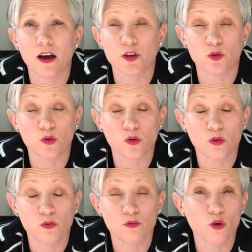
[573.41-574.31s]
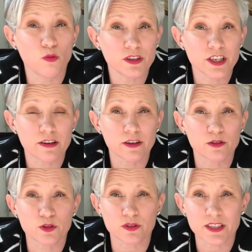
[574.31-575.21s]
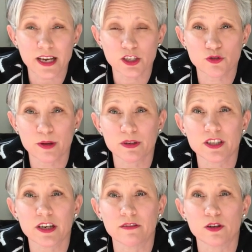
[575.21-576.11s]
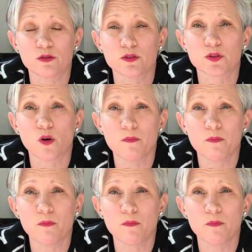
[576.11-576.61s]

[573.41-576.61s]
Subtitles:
your raw materials, your secondary materials,